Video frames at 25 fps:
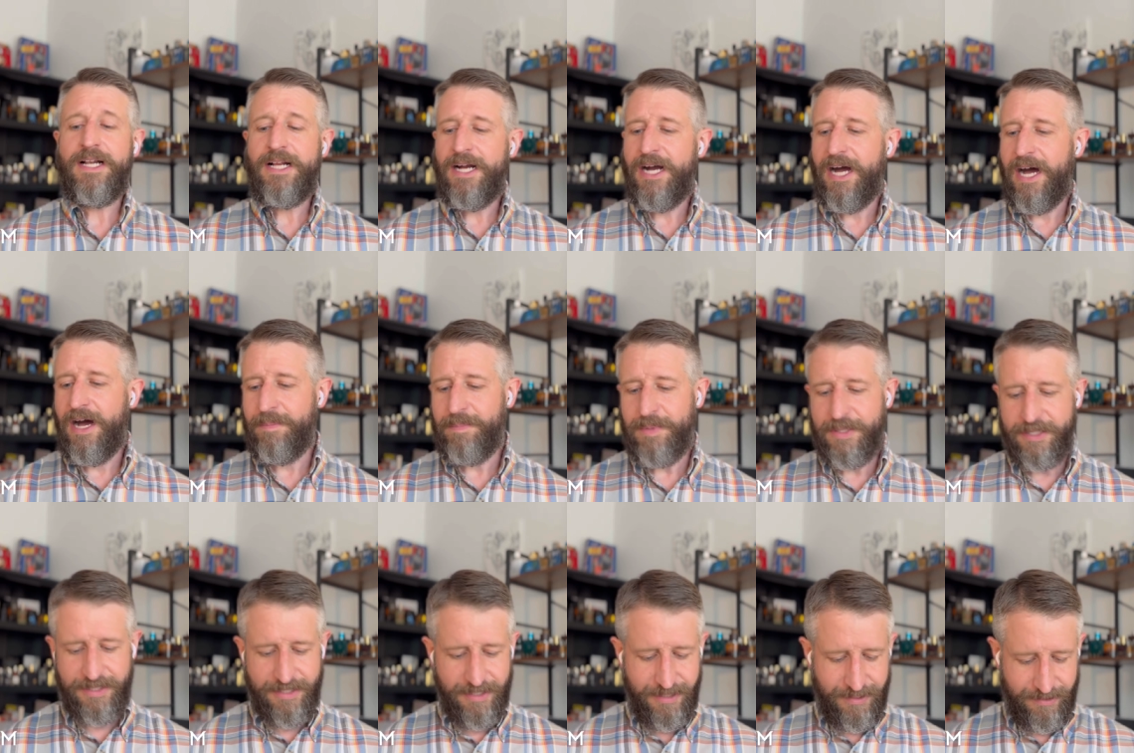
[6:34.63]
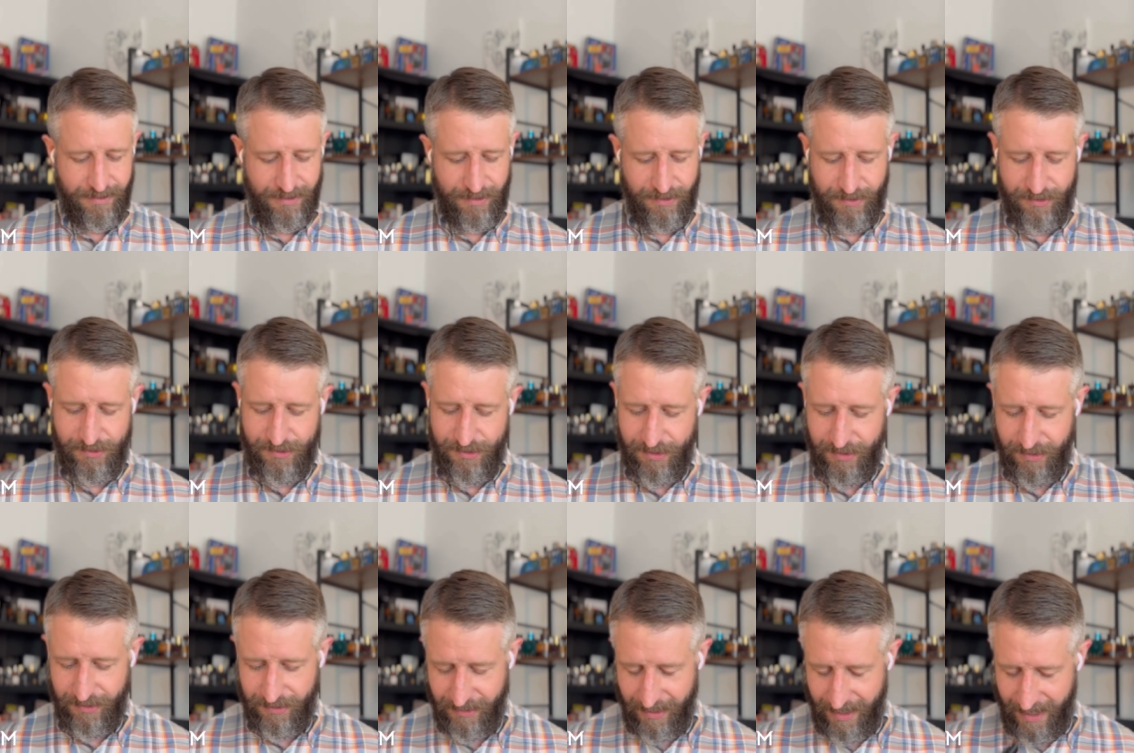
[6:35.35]
uh, but this is
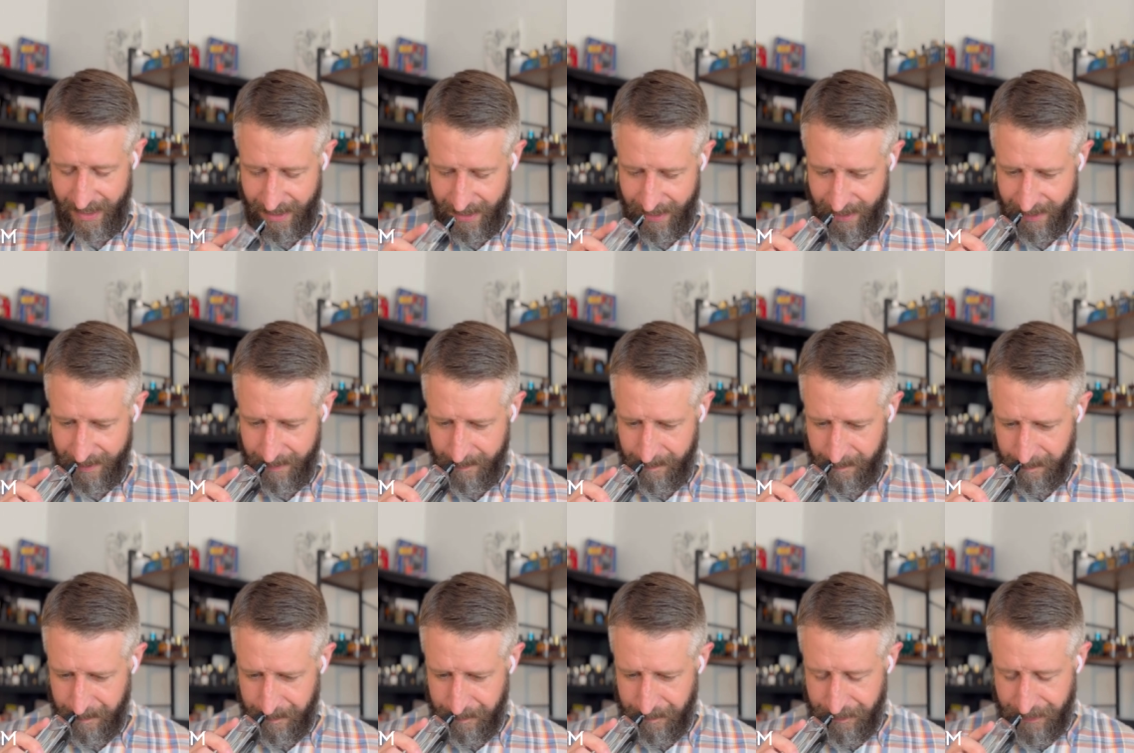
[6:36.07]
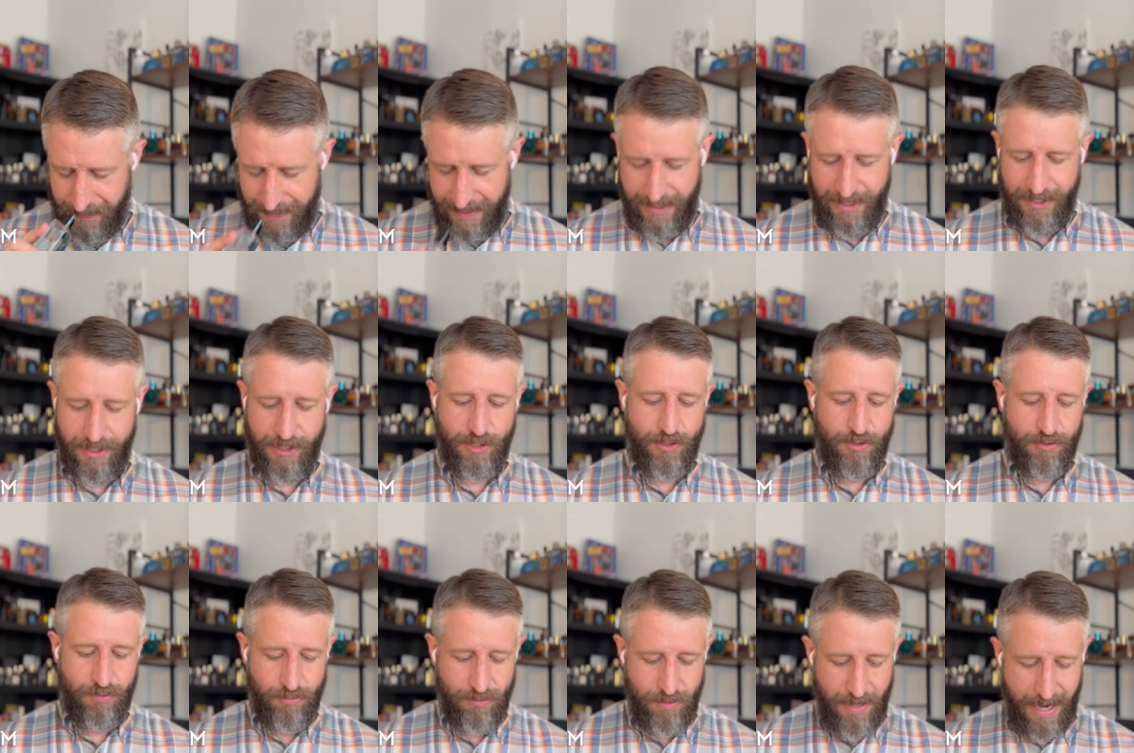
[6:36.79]
just a
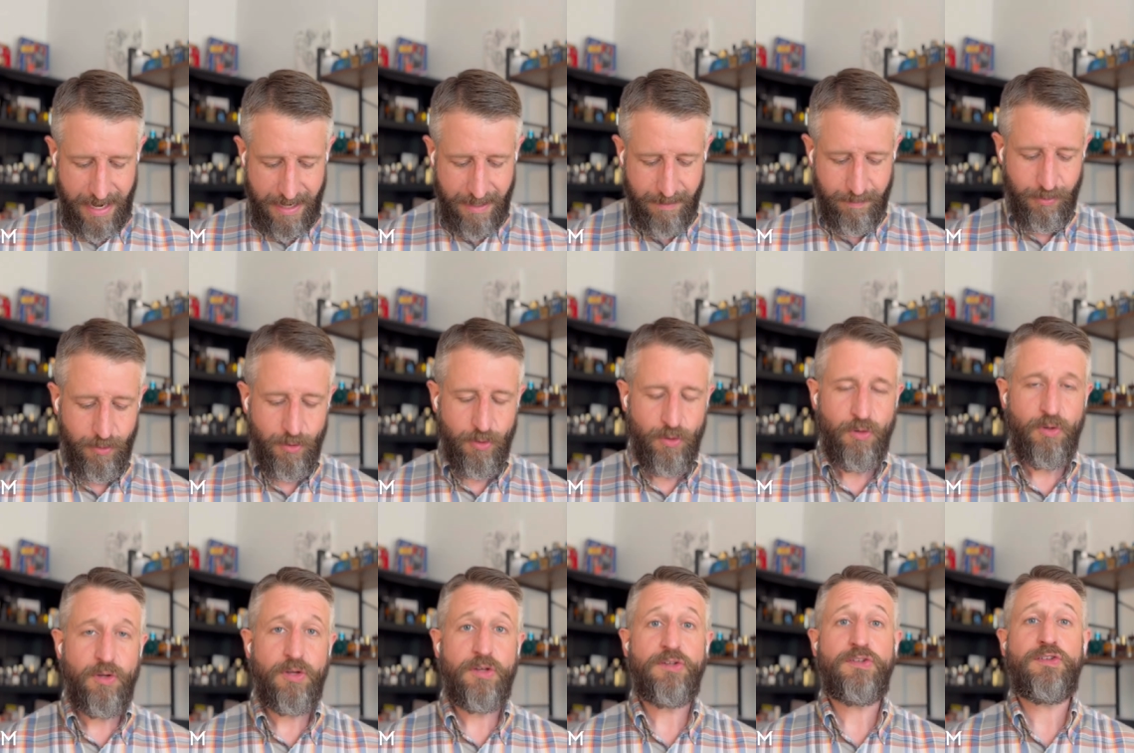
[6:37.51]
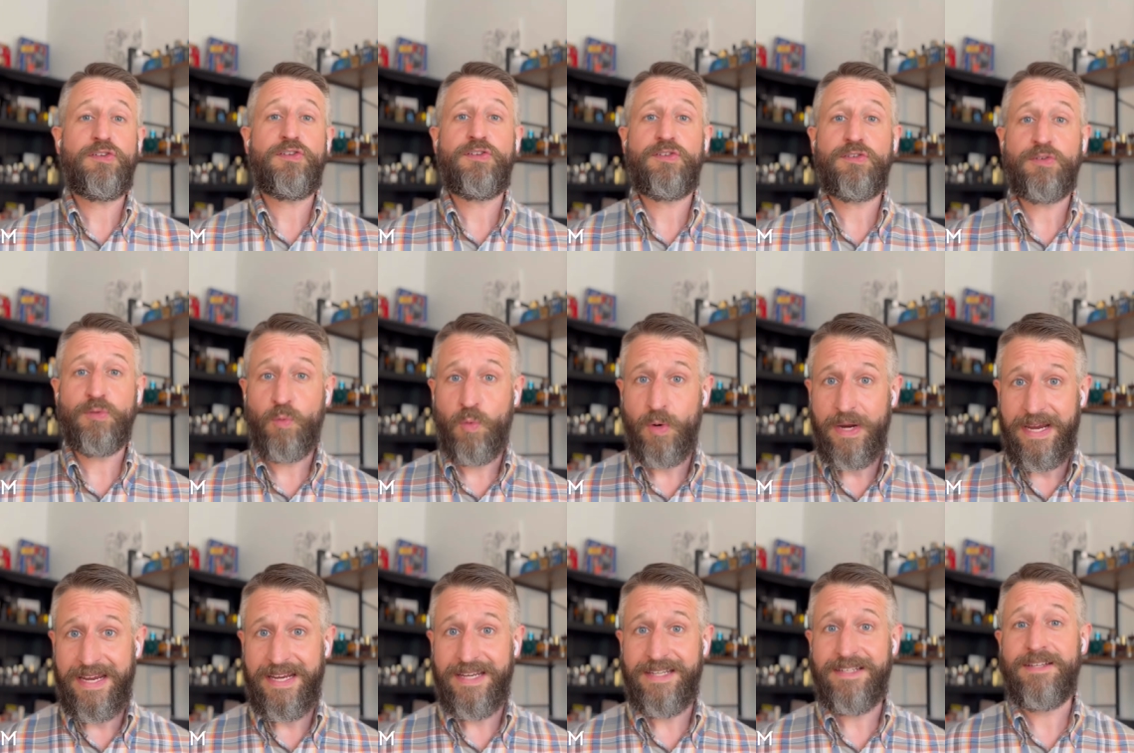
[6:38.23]
incredible
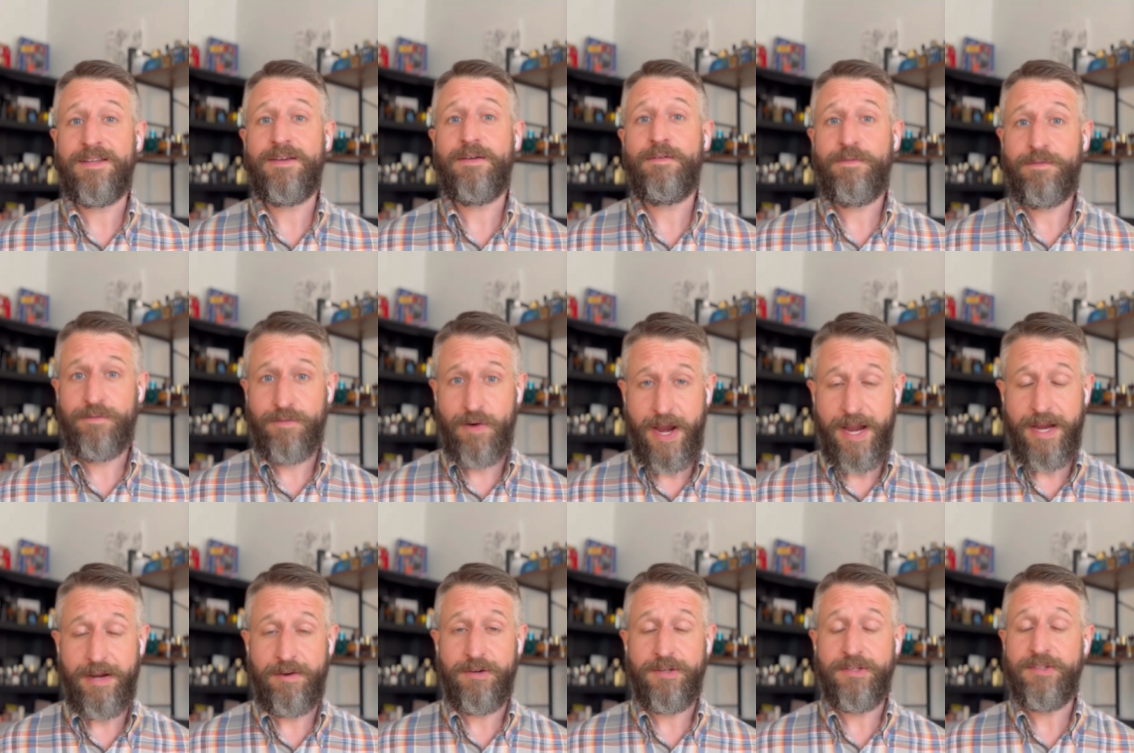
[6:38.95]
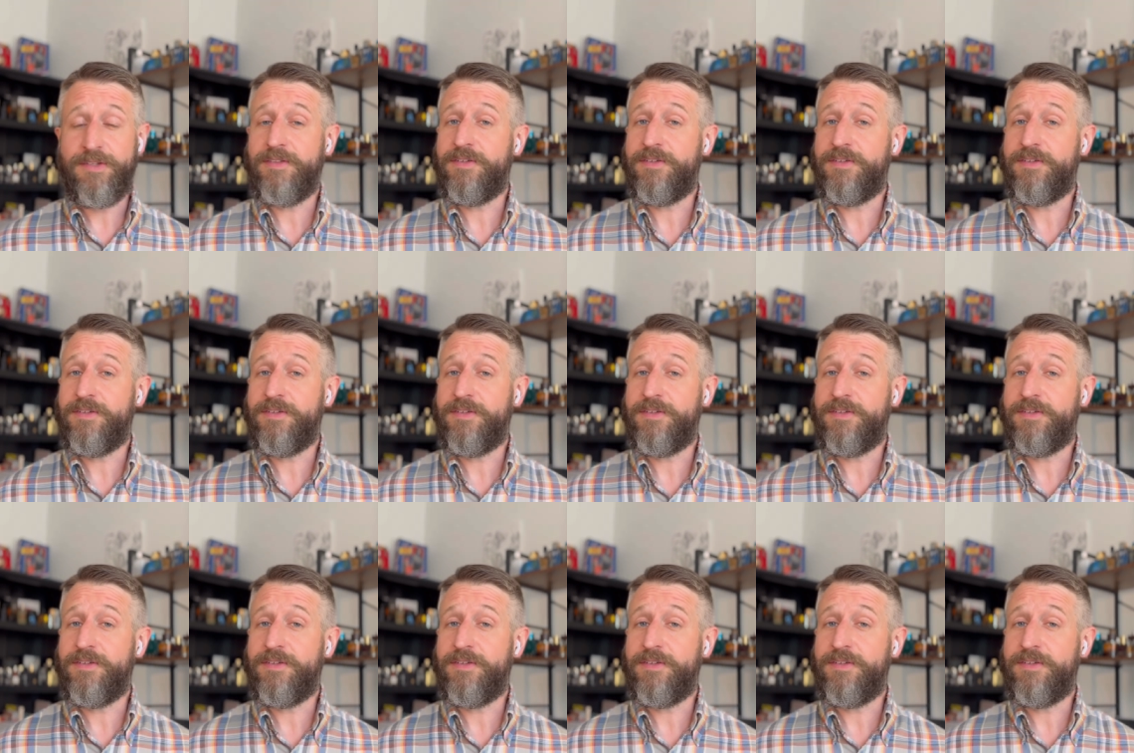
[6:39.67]
sweet fragrance.